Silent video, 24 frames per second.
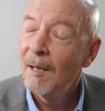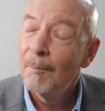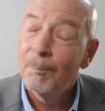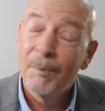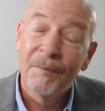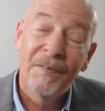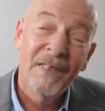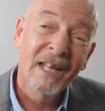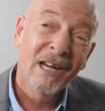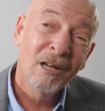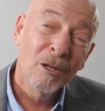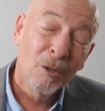
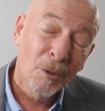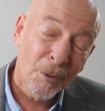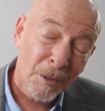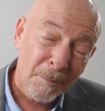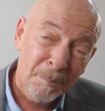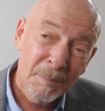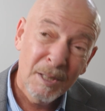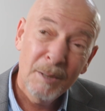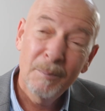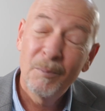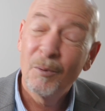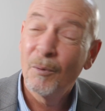But then a lot
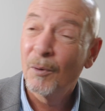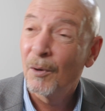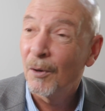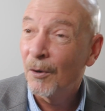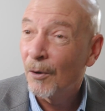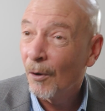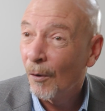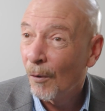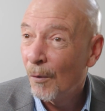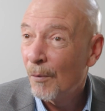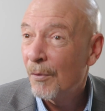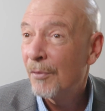of people
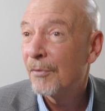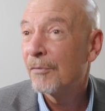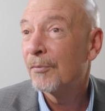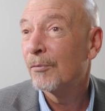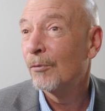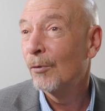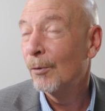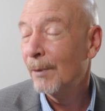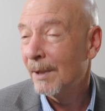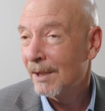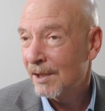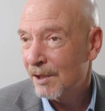go
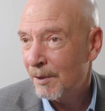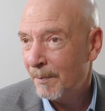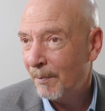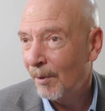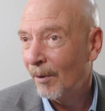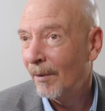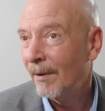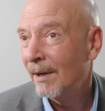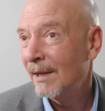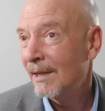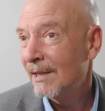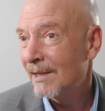through
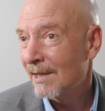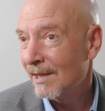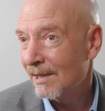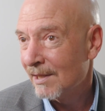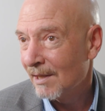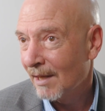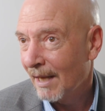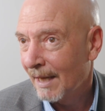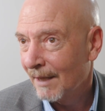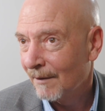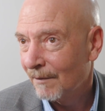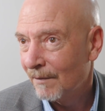experiences
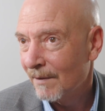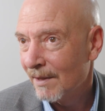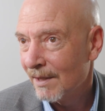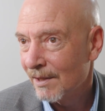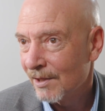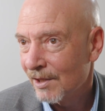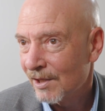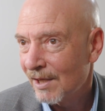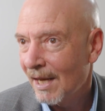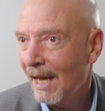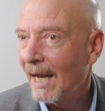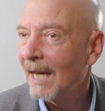like
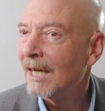this